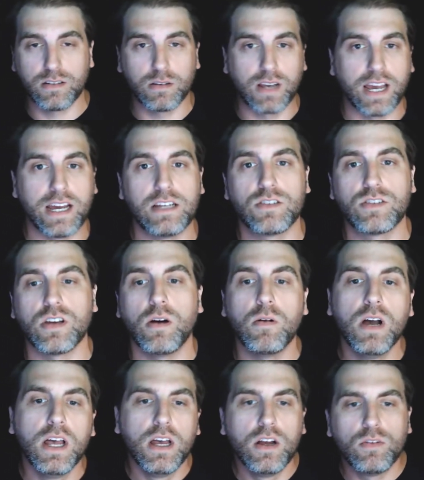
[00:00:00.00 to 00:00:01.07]
Okay. So
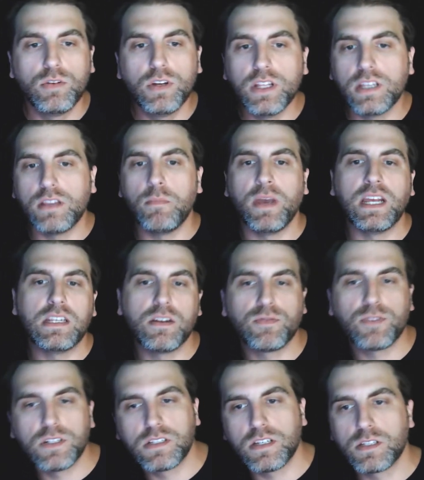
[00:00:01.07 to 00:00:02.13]
really the main
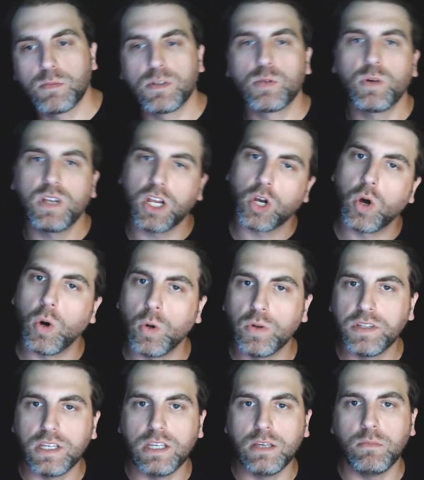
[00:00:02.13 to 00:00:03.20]
differences between a
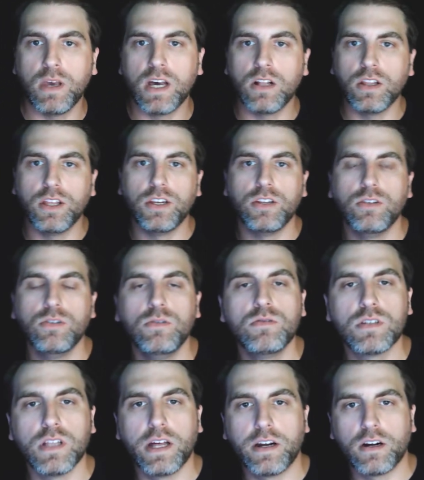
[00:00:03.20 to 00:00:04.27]
cold email and a
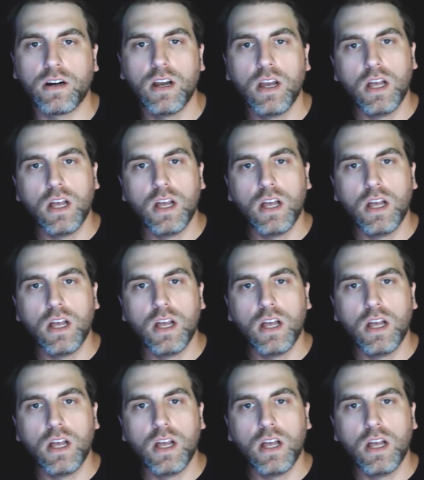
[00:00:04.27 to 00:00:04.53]
newsletter